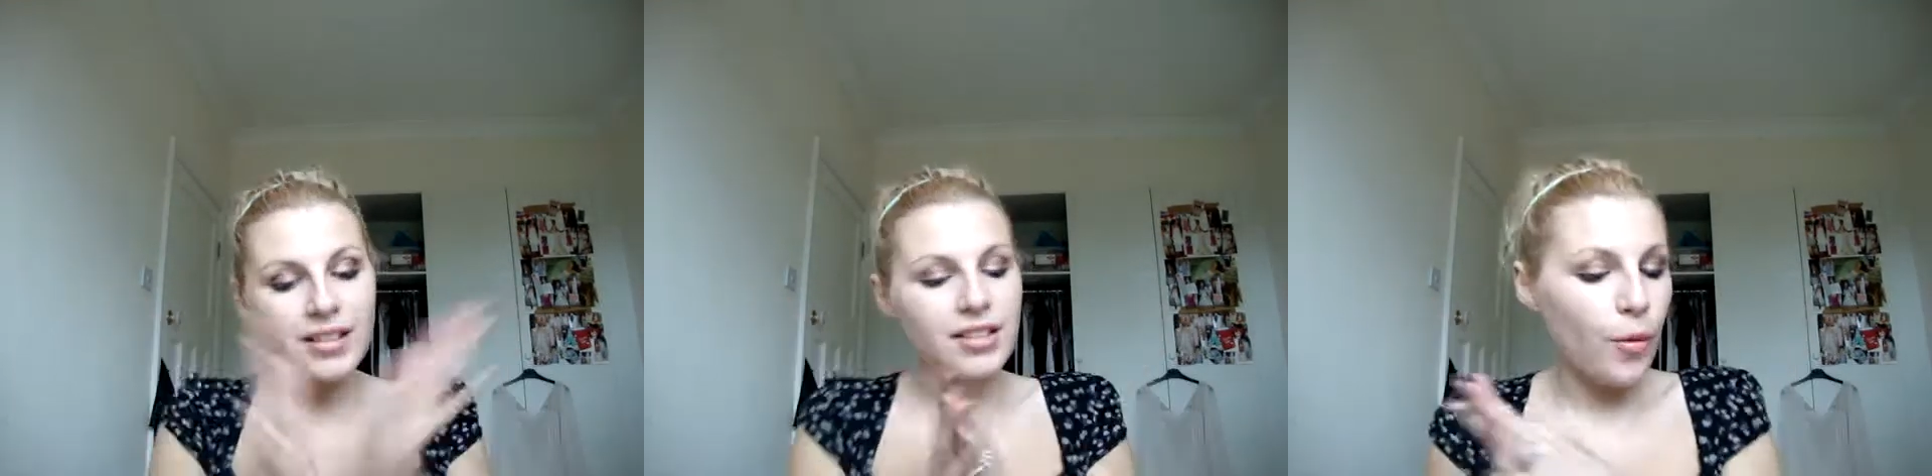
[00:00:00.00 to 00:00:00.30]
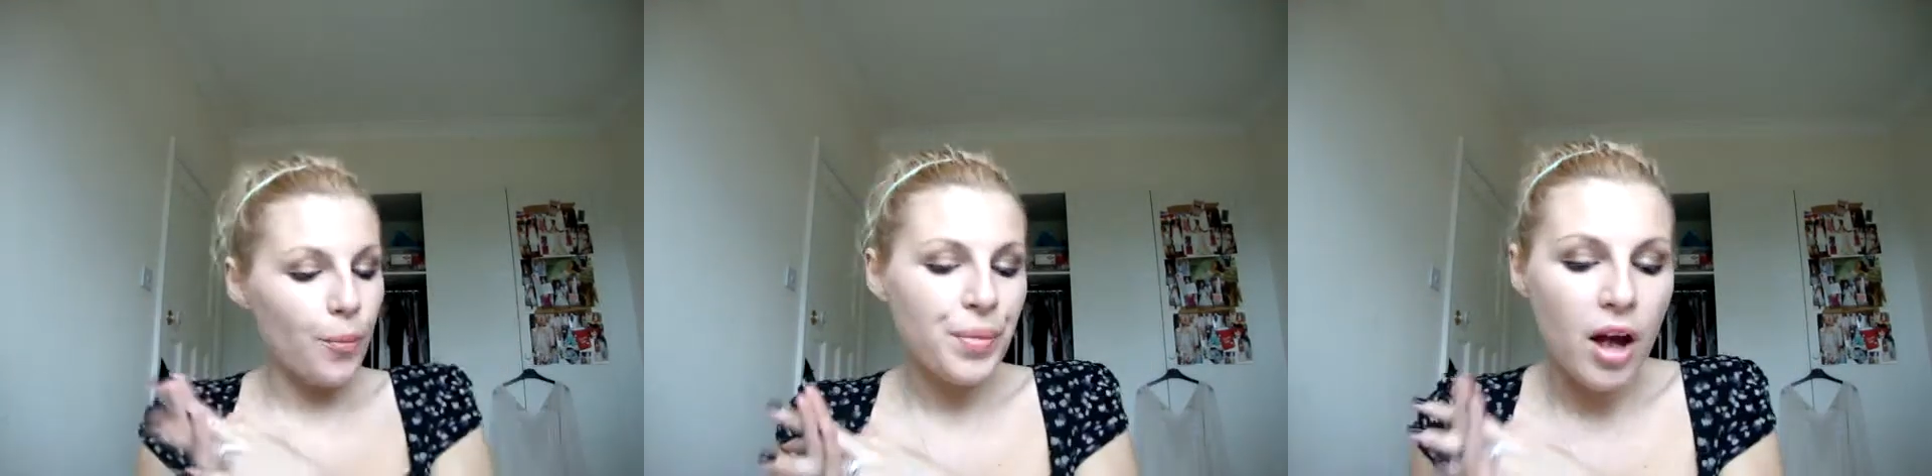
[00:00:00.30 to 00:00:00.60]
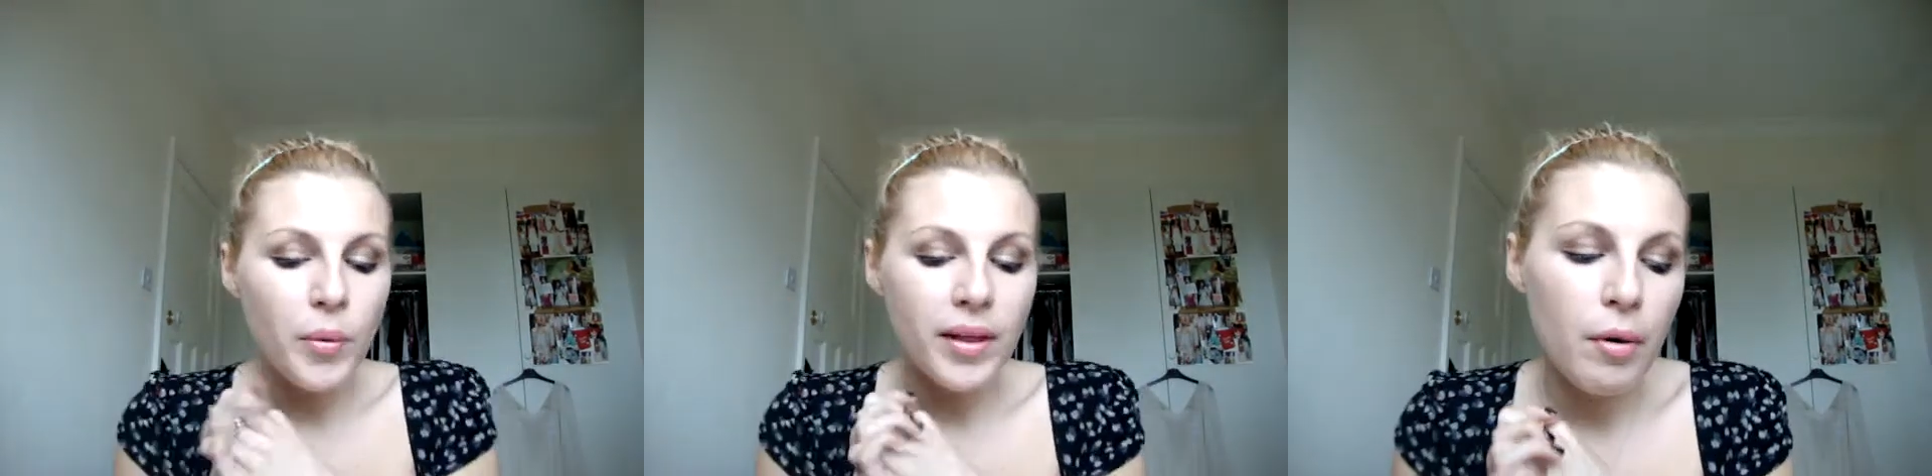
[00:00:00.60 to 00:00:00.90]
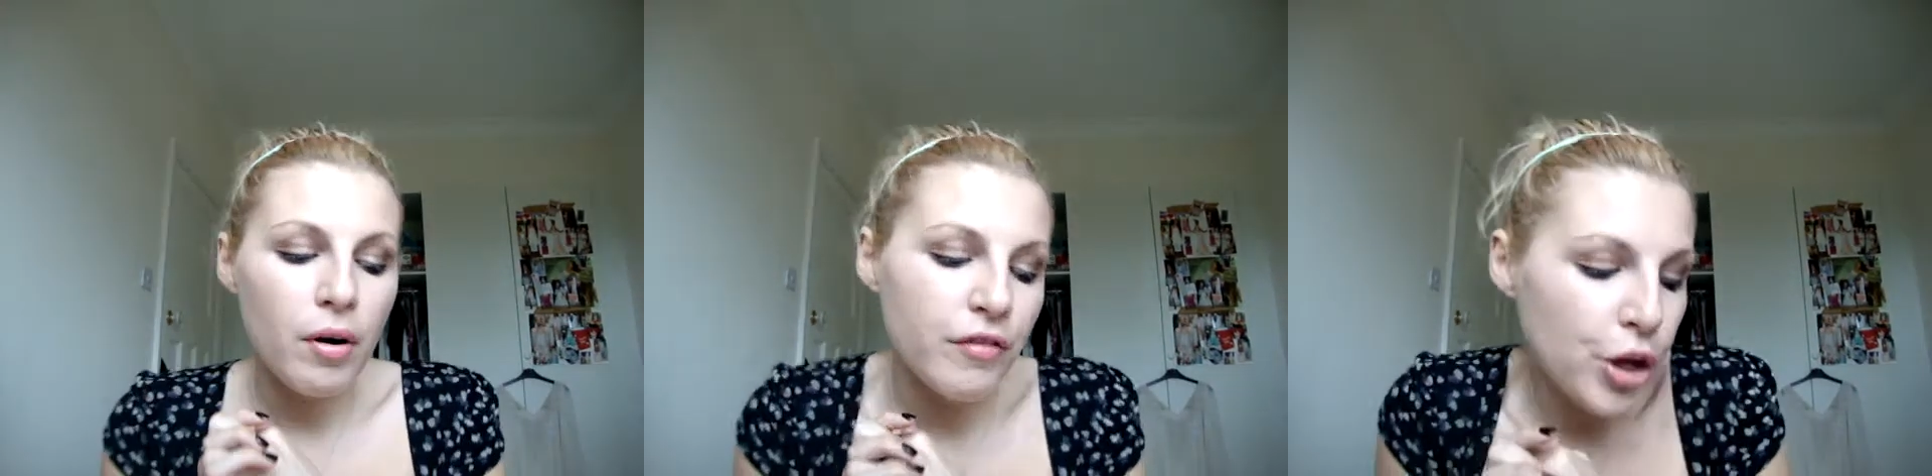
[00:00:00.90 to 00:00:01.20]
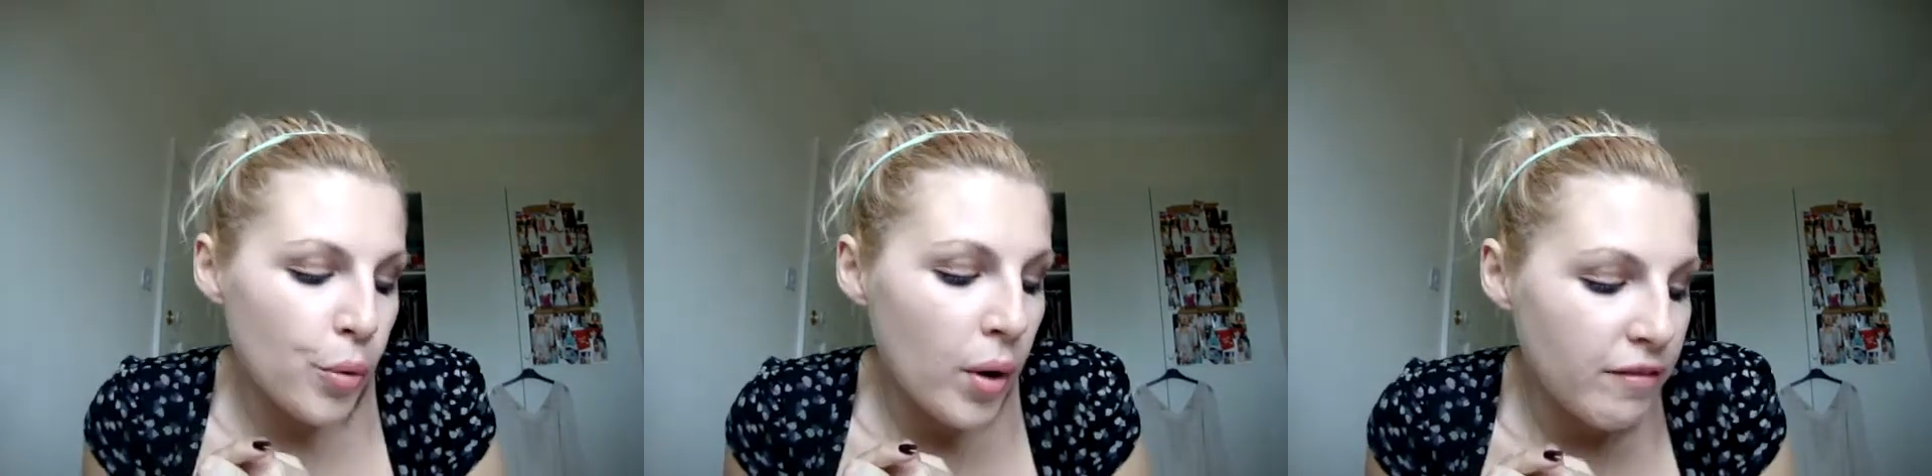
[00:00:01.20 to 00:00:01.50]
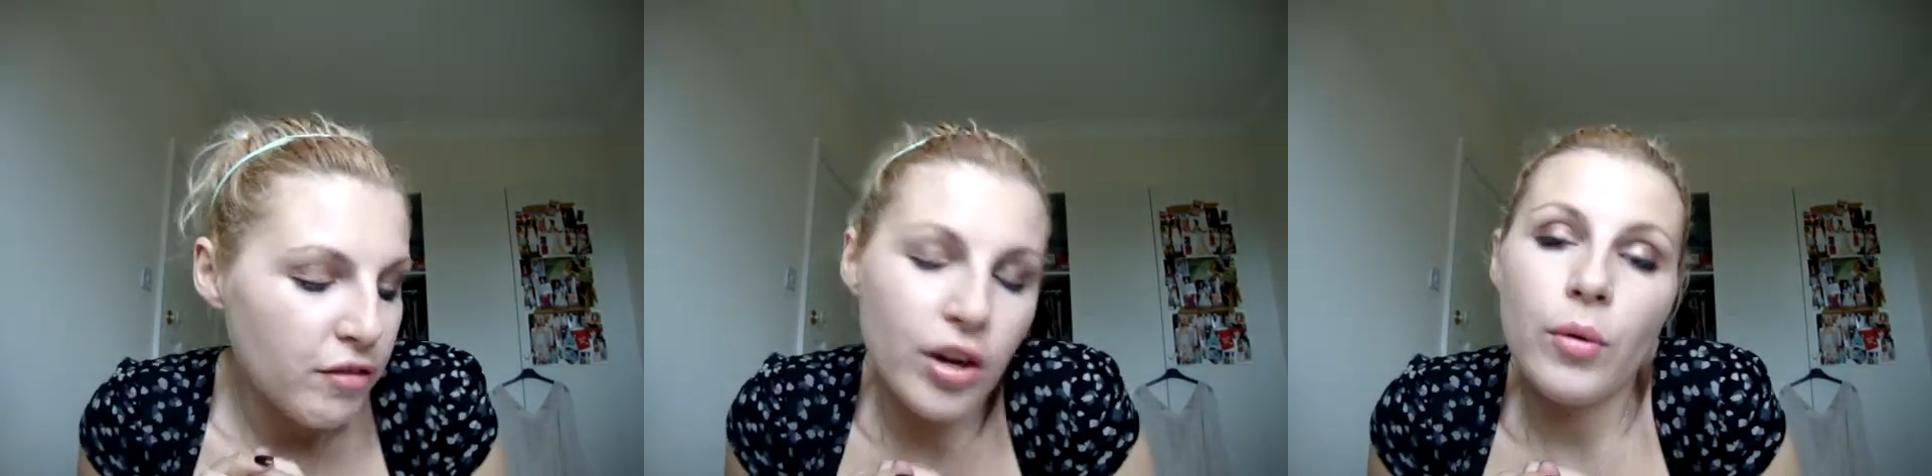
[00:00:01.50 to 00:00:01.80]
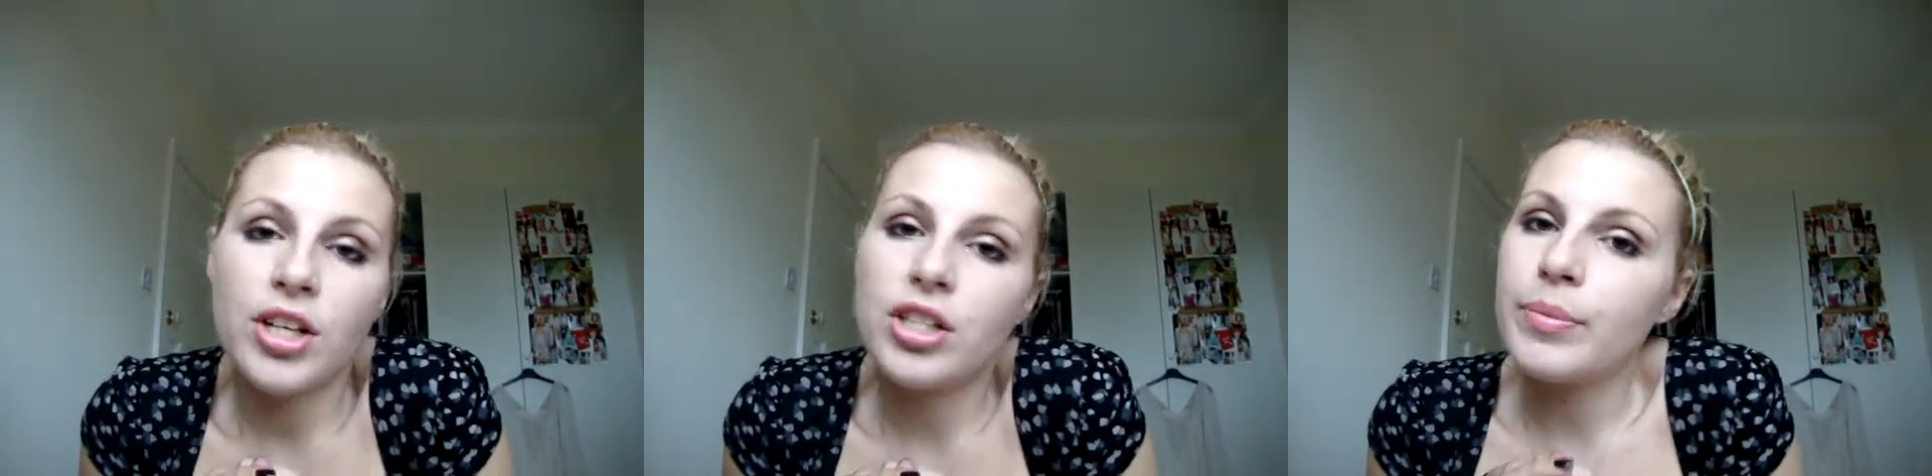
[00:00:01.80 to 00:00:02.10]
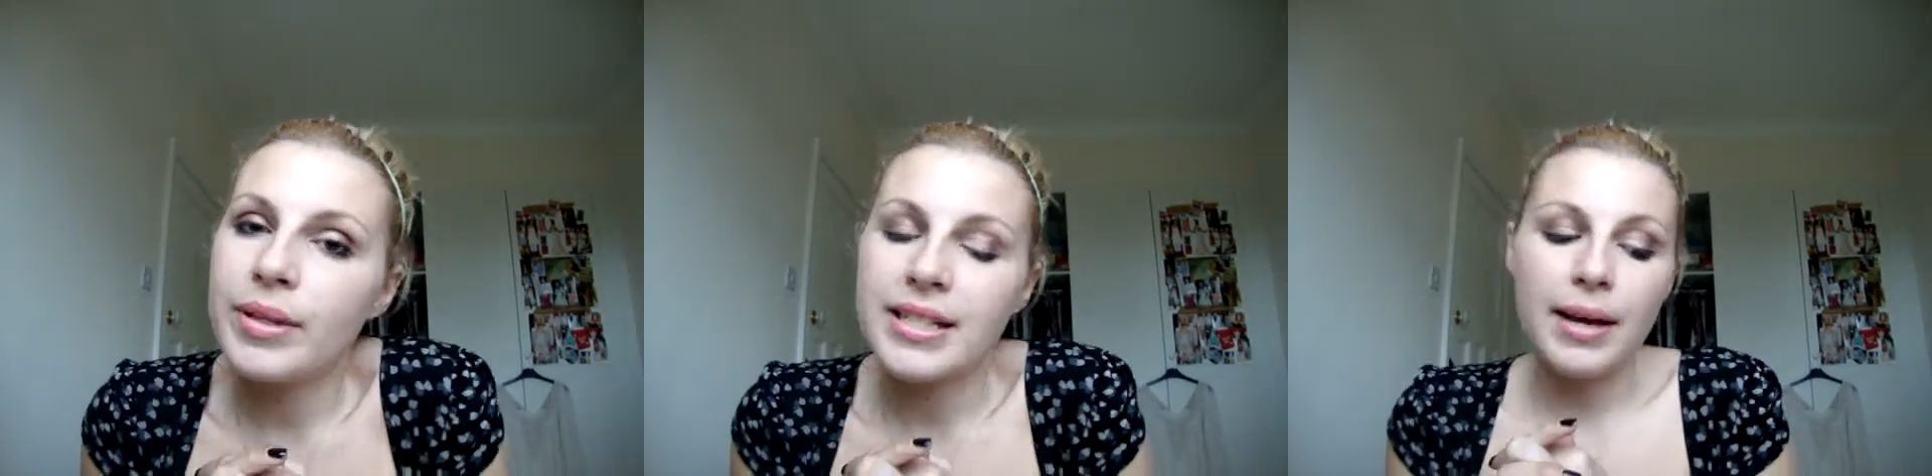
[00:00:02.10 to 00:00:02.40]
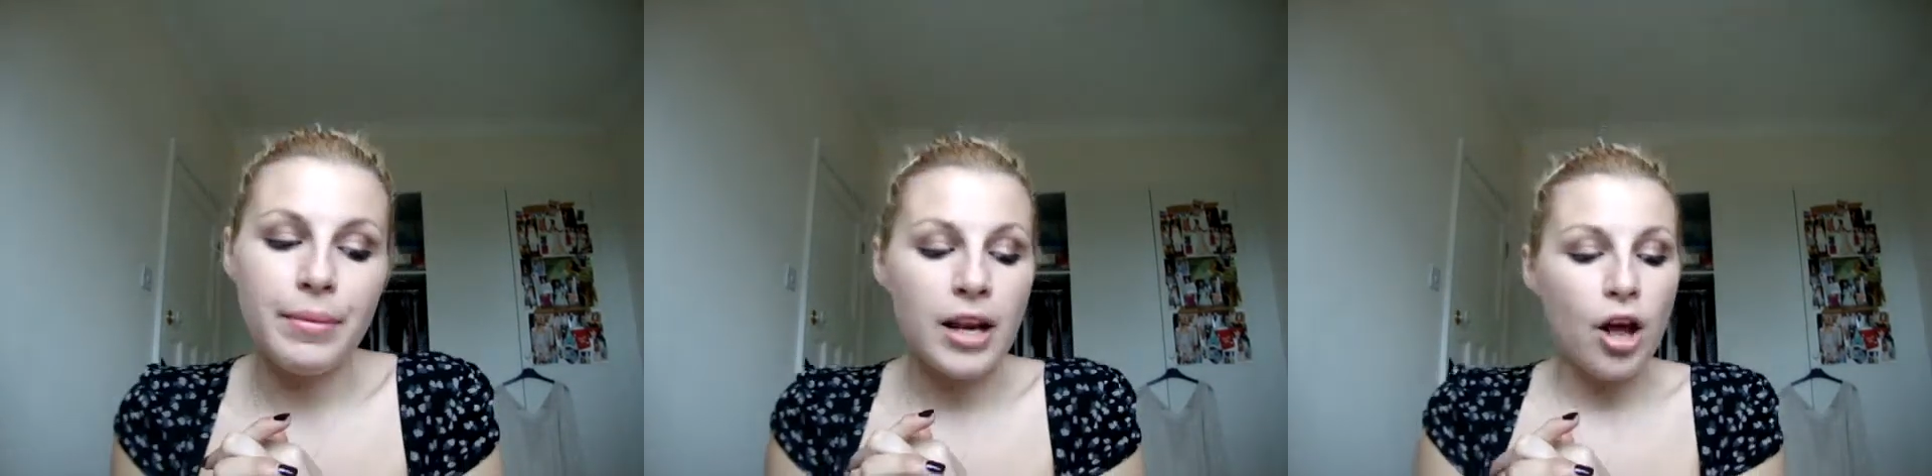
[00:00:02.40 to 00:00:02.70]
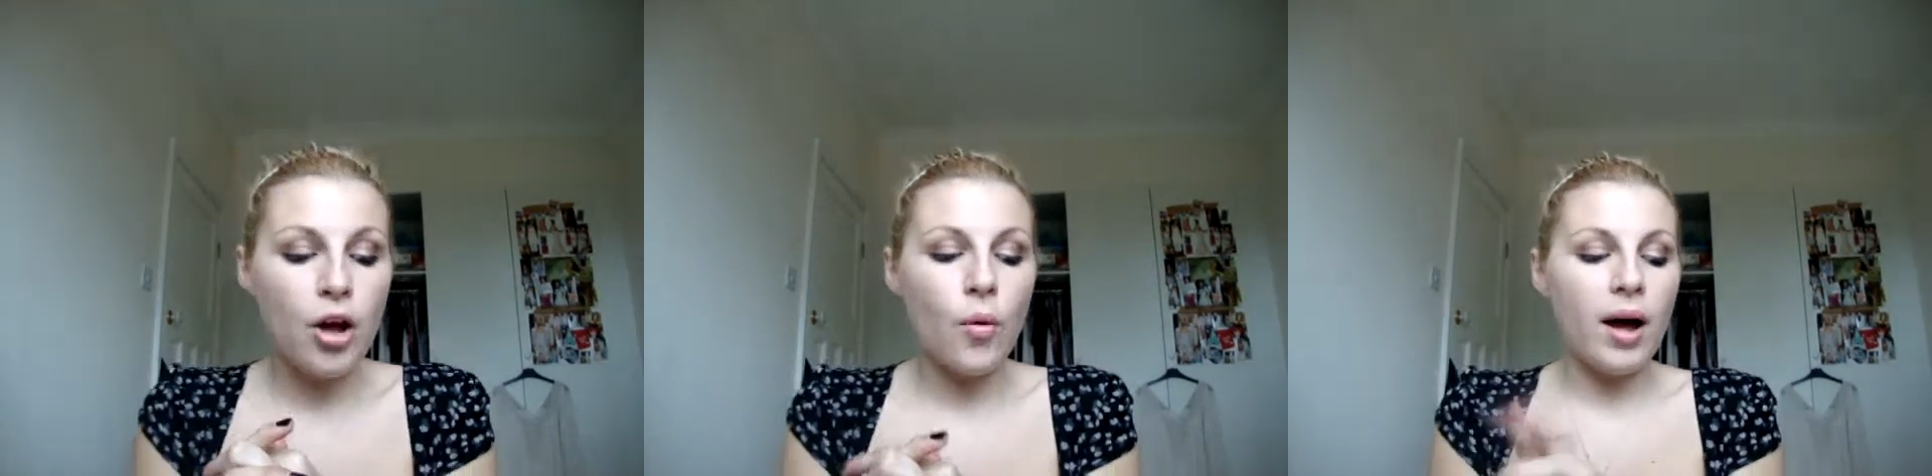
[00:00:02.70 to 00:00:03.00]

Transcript: So, hope you liked my review. If you've got any questions, please let me know.